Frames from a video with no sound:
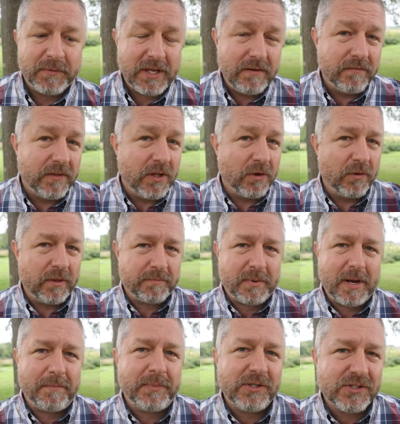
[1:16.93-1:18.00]
Even though the
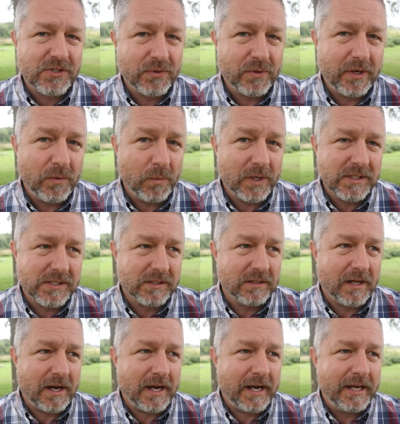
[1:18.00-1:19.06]
puppy story was a
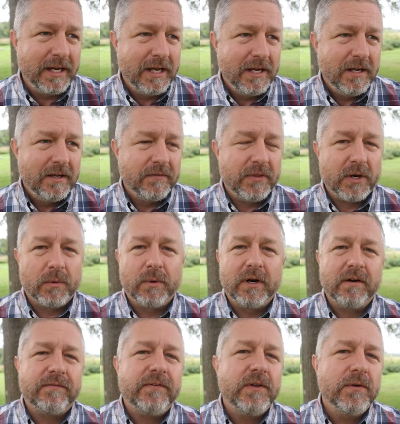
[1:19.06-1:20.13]
lie, there
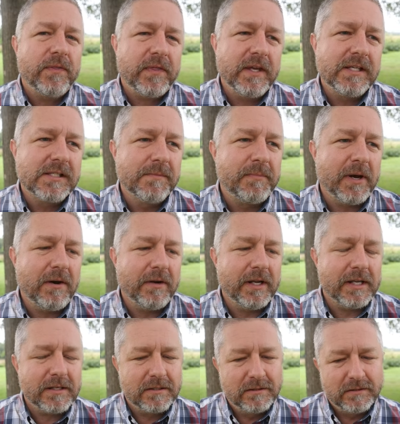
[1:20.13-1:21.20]
were a few things about
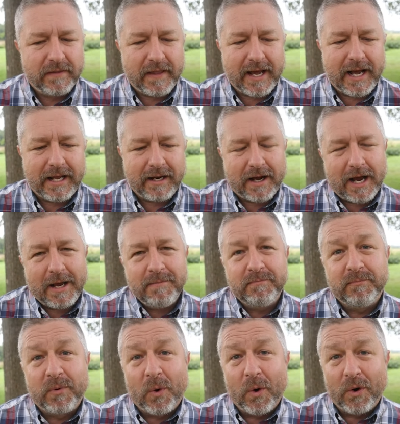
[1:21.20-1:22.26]
it that I
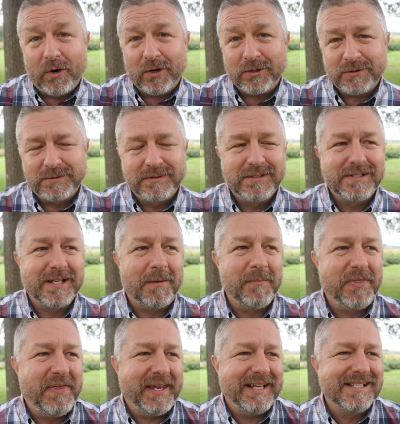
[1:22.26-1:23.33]
borrowed, some
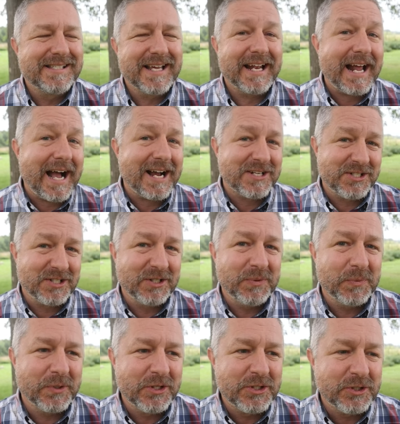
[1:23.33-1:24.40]
things that actually
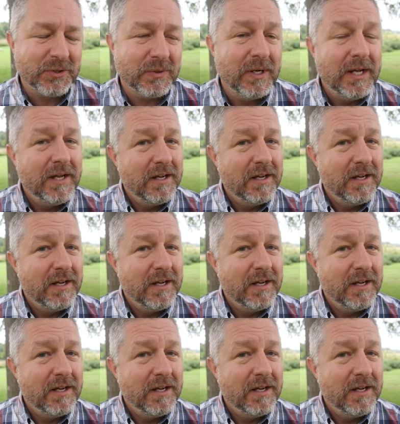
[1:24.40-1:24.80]
were true.